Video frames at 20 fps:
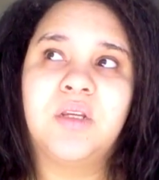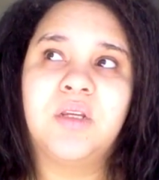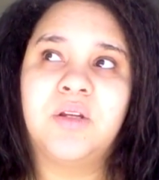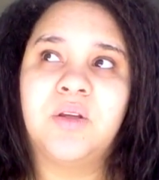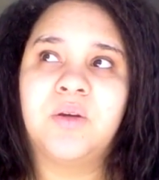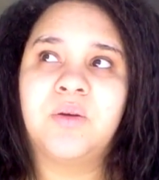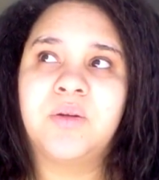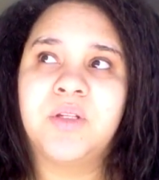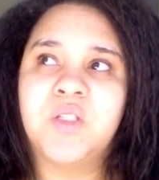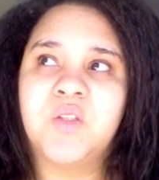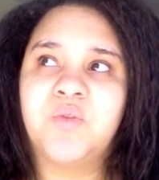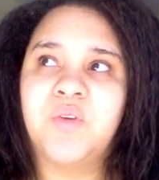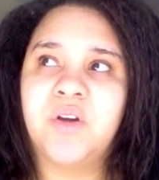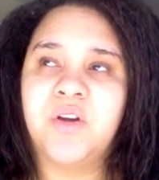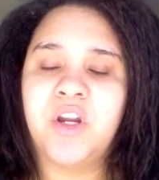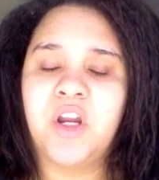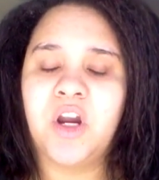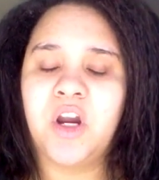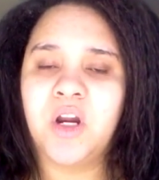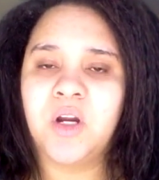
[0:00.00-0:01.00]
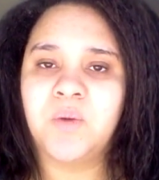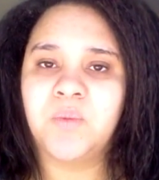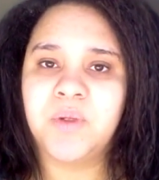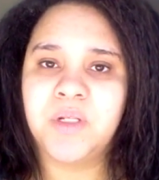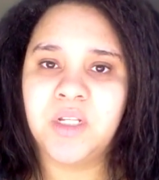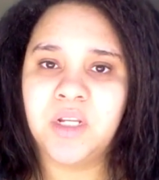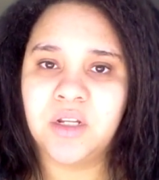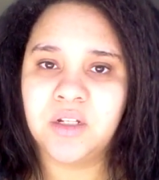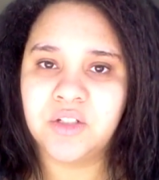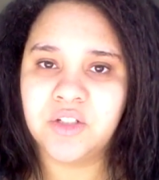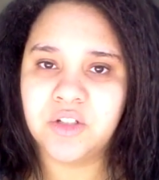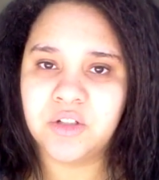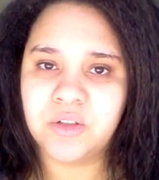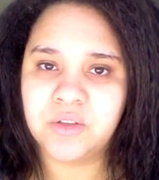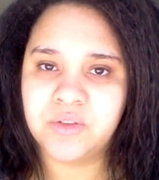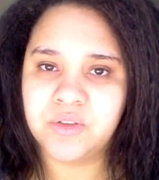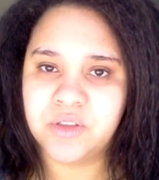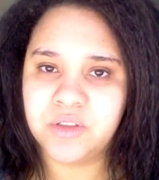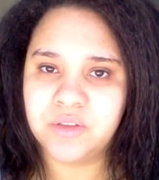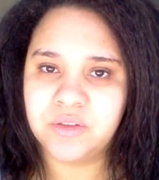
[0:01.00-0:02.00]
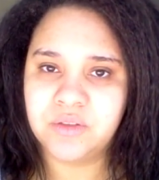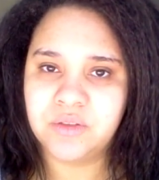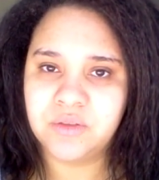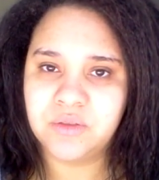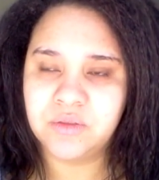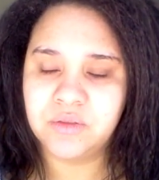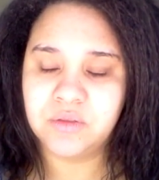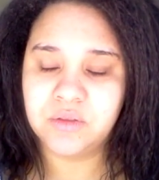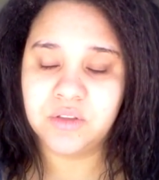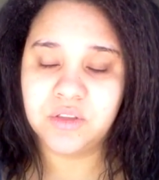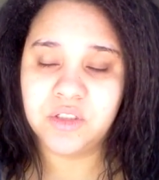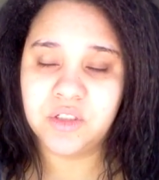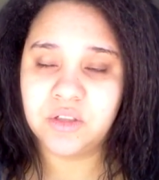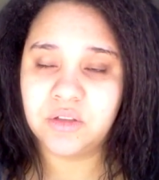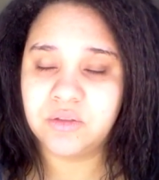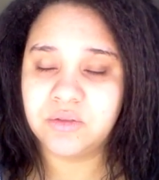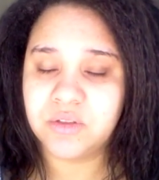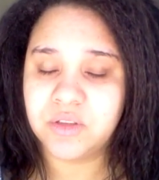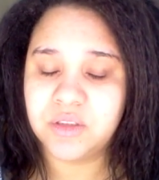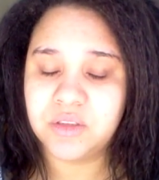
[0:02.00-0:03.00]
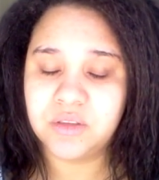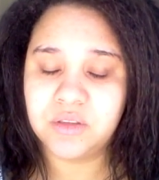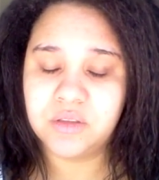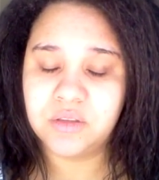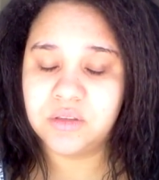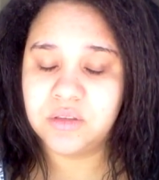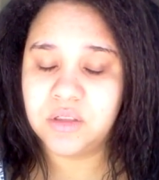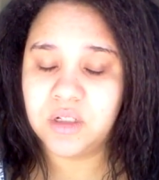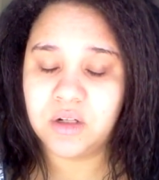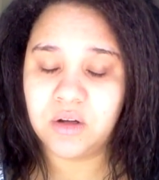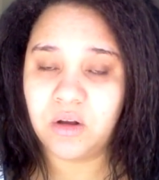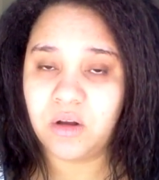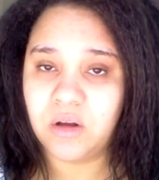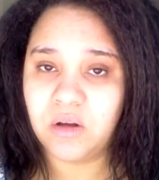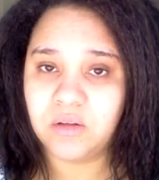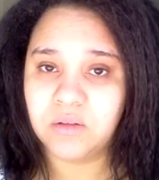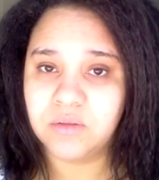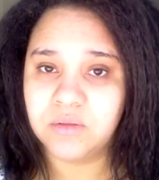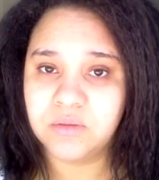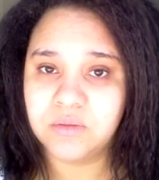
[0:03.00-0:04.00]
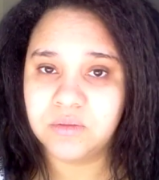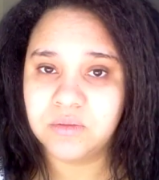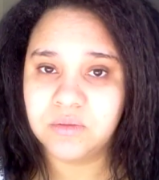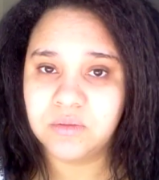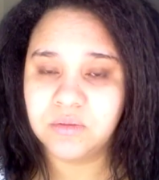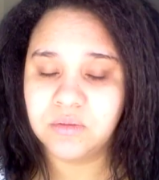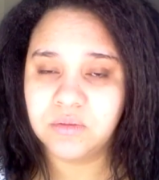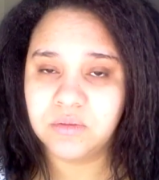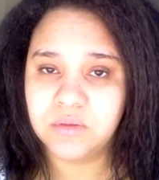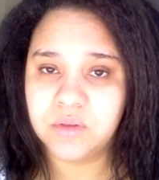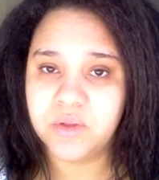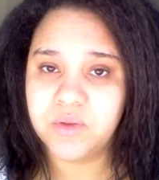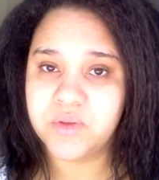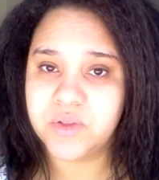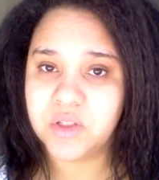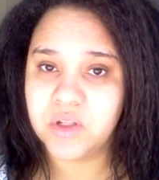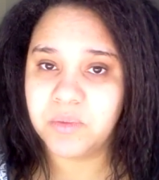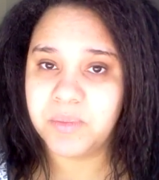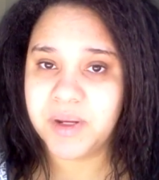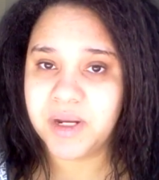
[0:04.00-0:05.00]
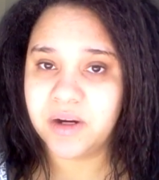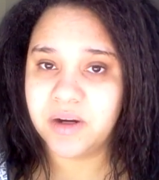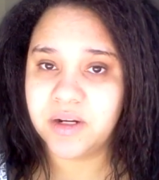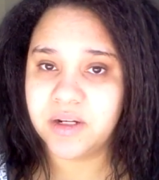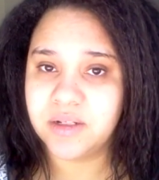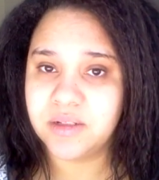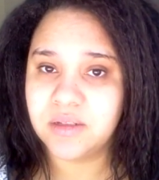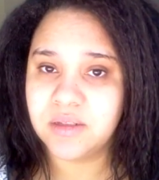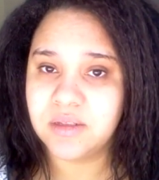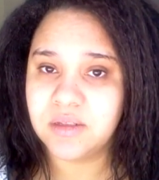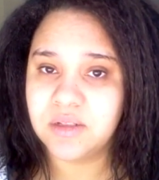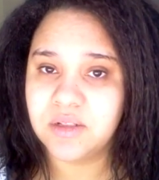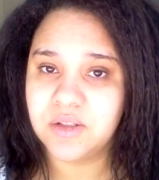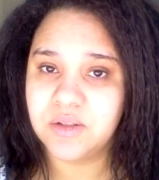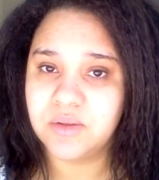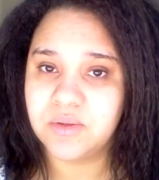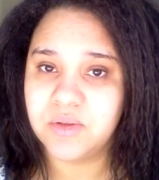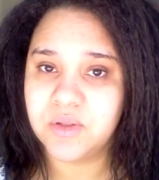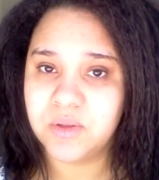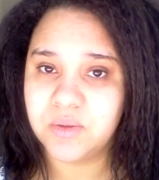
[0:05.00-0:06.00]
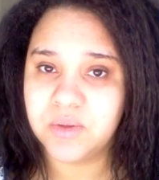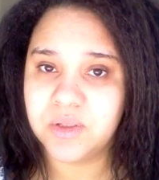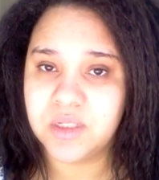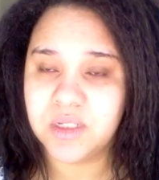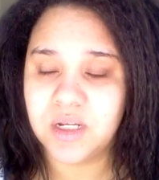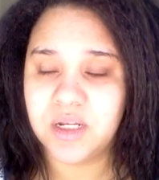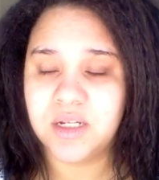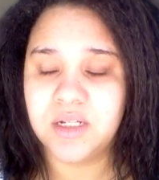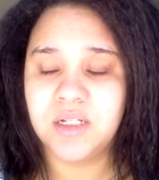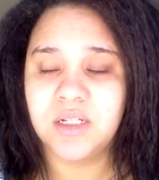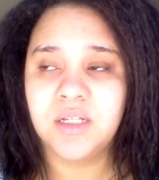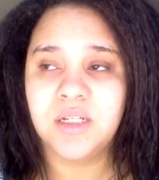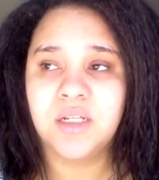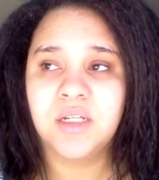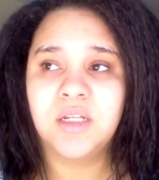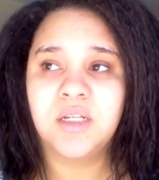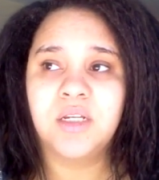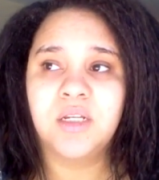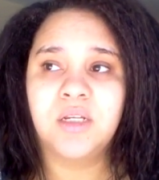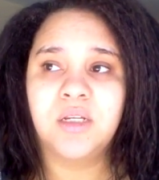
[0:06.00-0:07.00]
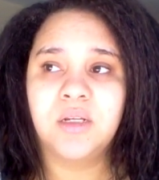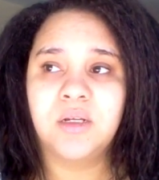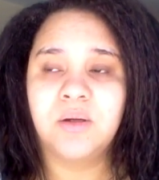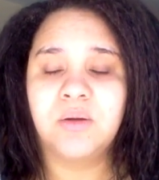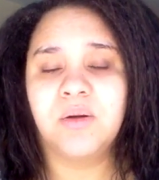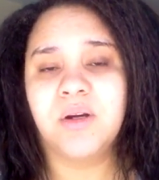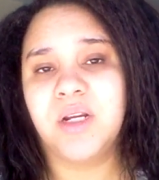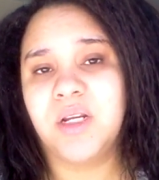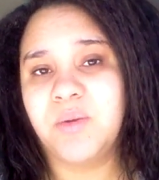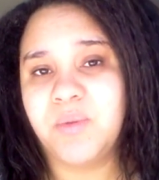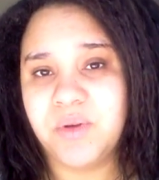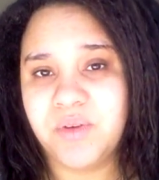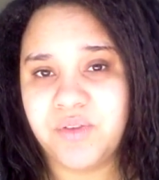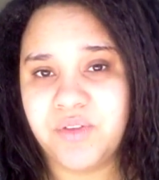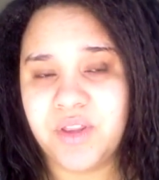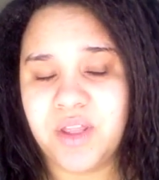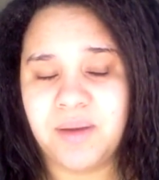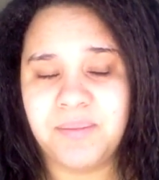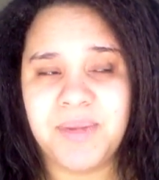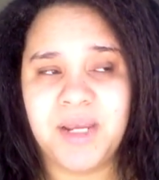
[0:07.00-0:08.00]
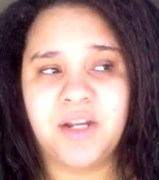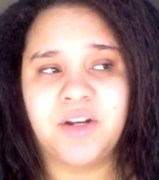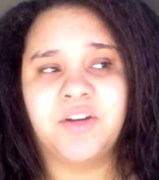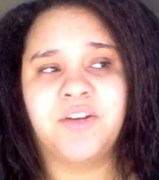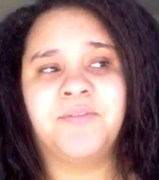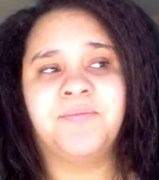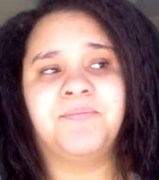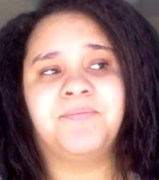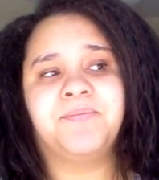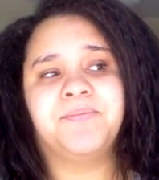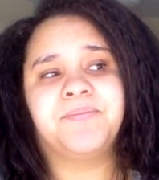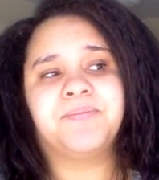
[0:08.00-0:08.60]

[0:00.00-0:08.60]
You know, it's very hard when young children, or children at all, lose their parents to suicide, or anyone for that matter.